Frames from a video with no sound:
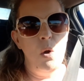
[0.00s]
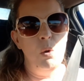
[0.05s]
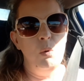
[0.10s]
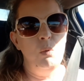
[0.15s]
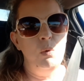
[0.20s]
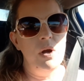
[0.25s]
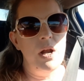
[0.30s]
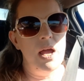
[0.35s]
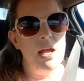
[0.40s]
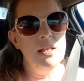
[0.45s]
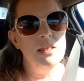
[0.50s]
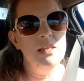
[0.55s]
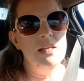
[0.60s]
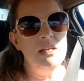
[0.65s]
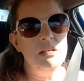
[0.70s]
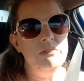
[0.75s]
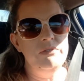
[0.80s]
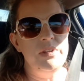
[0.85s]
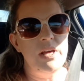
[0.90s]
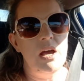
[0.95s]
When I
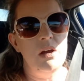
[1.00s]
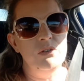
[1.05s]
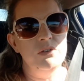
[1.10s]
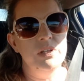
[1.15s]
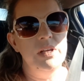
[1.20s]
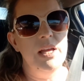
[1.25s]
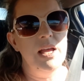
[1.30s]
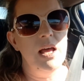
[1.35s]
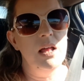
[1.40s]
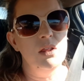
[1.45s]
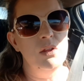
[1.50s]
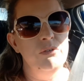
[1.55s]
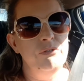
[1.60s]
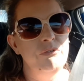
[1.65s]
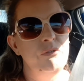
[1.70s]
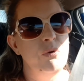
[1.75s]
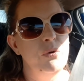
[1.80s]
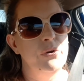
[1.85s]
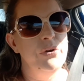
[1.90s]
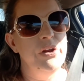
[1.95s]
lived out in
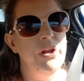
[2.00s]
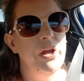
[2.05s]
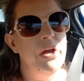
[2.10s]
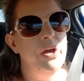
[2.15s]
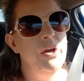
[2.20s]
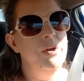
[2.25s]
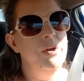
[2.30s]
California,